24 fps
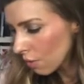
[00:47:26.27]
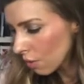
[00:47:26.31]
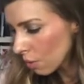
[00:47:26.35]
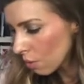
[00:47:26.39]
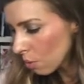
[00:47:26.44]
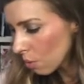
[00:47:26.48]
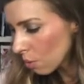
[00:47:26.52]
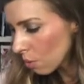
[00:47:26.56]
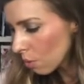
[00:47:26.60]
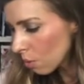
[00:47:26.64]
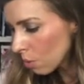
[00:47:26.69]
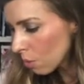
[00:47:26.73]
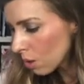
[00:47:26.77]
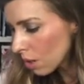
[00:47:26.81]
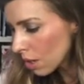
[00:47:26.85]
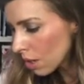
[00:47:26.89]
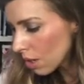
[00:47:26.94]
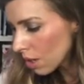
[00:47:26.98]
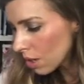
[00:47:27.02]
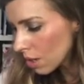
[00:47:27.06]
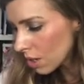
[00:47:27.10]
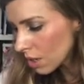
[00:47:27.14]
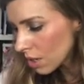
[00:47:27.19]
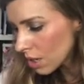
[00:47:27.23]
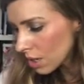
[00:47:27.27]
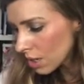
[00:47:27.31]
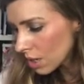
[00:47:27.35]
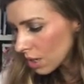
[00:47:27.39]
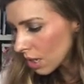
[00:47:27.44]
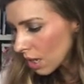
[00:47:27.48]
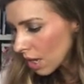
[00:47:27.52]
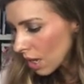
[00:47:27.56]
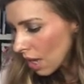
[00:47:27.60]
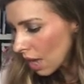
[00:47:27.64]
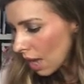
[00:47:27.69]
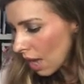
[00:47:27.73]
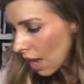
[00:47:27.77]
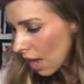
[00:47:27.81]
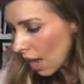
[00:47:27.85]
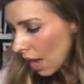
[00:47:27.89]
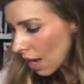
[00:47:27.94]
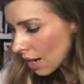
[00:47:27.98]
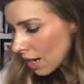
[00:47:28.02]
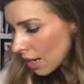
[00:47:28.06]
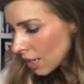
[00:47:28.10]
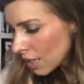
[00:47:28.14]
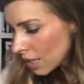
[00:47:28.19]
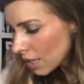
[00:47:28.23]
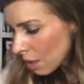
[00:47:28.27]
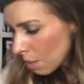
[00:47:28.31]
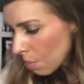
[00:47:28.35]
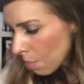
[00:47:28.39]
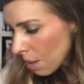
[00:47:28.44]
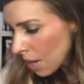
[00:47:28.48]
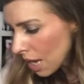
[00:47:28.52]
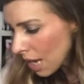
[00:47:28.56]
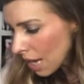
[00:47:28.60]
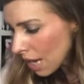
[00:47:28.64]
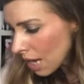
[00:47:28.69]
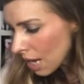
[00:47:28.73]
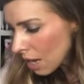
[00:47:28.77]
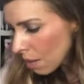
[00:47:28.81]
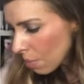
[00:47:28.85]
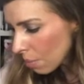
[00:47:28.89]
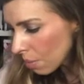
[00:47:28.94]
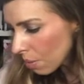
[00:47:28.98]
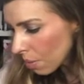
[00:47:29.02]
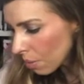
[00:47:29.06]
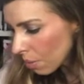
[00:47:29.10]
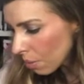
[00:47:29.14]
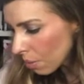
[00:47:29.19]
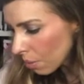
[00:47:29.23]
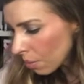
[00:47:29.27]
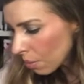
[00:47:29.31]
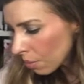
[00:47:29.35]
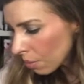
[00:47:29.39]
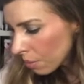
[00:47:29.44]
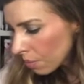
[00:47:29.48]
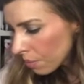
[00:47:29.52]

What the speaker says: August. And it's the people.